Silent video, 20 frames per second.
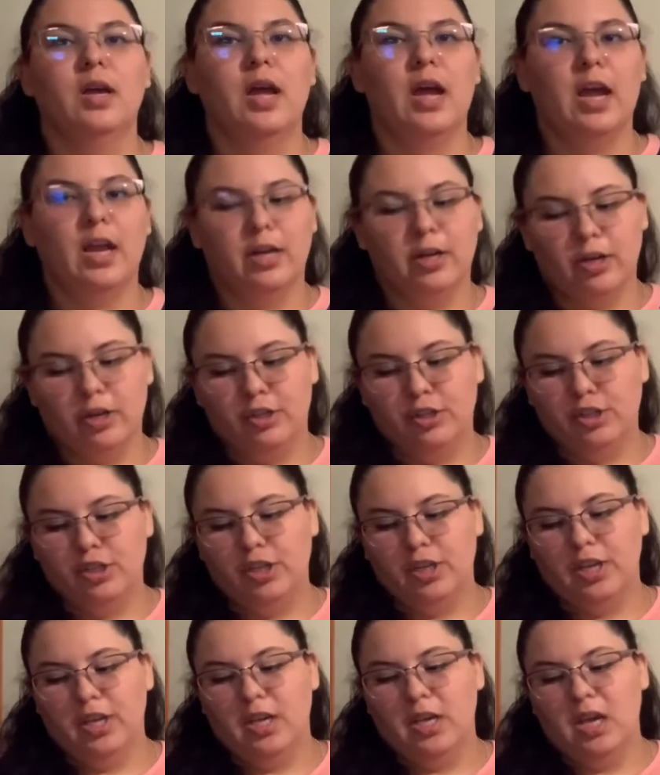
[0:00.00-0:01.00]

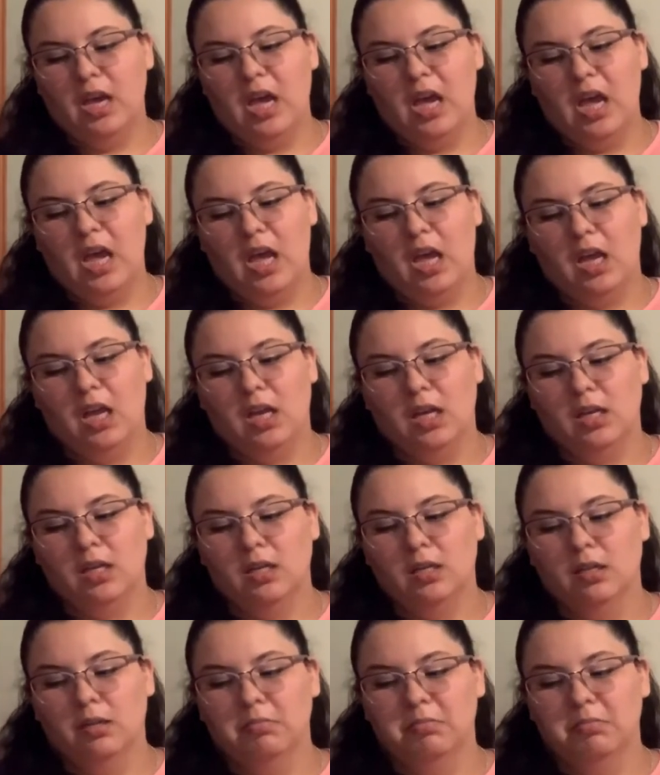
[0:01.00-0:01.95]
energy and